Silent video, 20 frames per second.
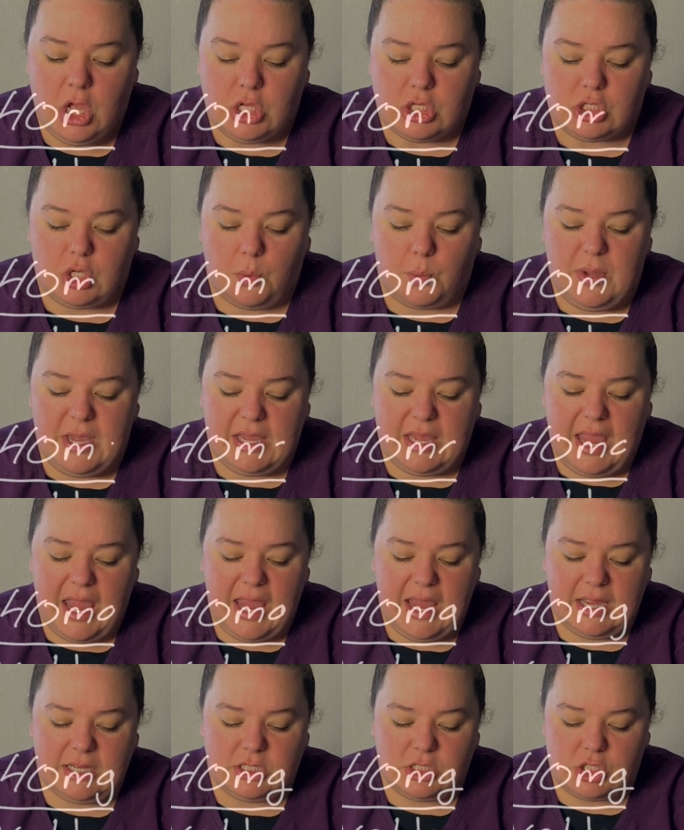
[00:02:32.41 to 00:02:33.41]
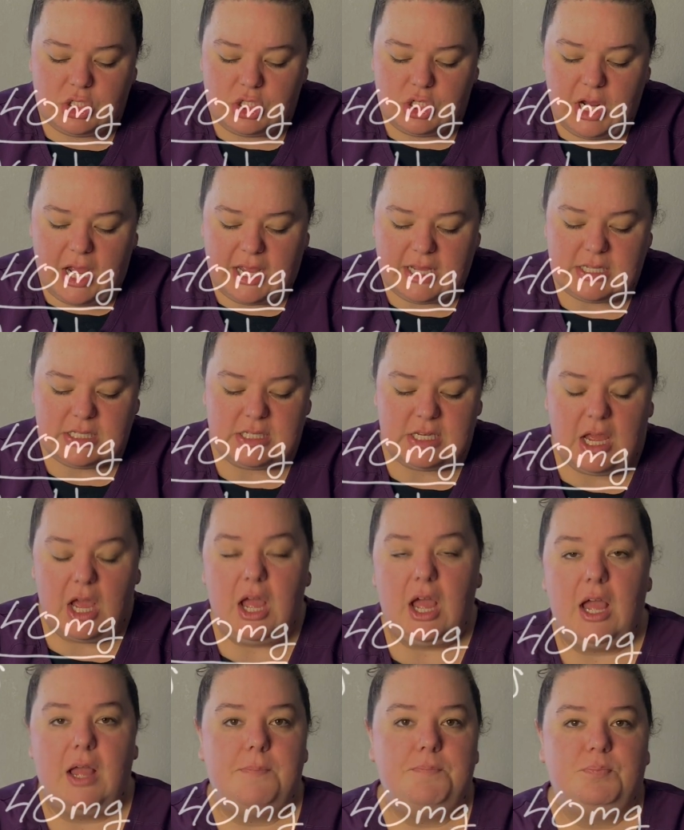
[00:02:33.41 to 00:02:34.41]
So we can't just
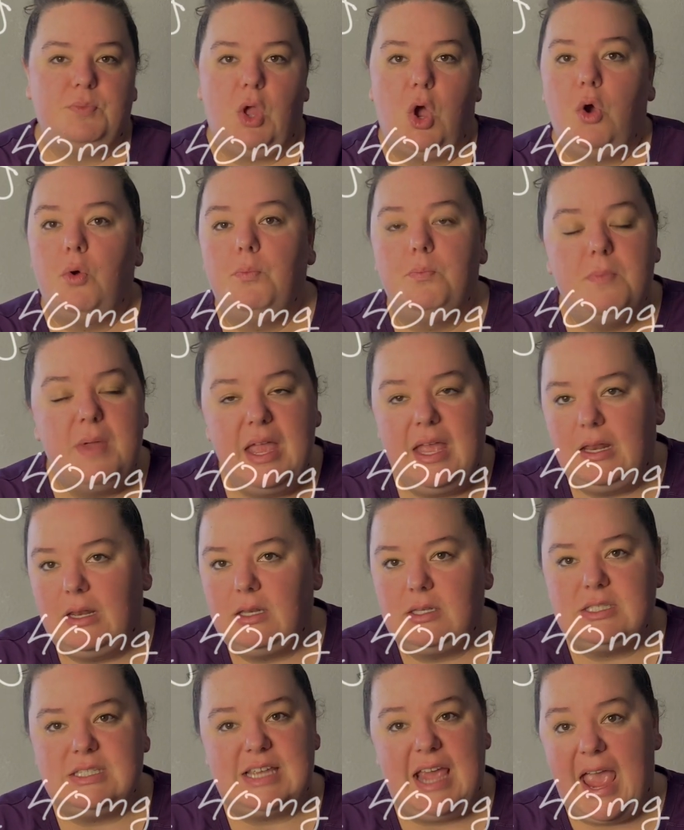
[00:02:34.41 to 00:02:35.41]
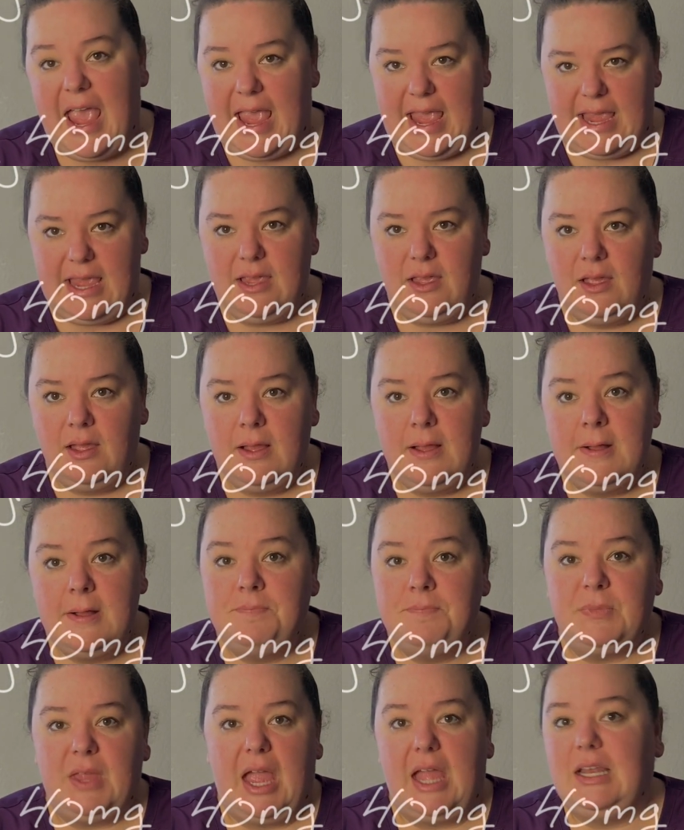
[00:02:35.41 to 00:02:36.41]
omit day
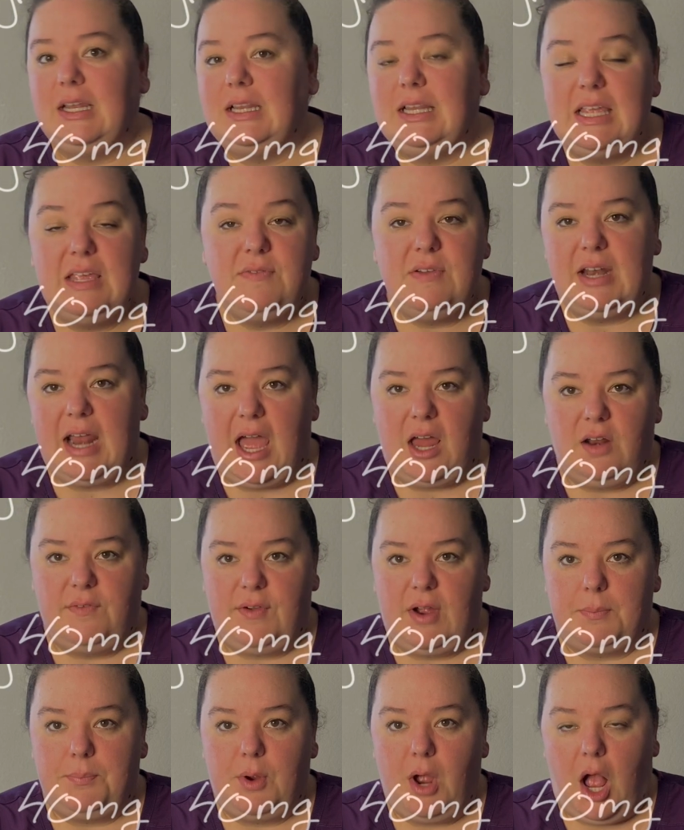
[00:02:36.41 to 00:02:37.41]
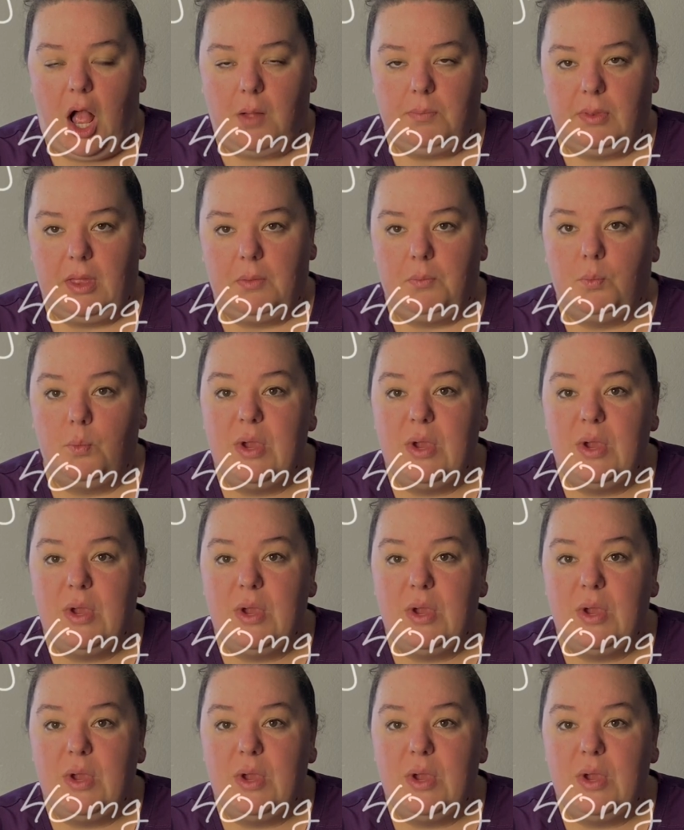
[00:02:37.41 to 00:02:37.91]
and leave it out of our problem.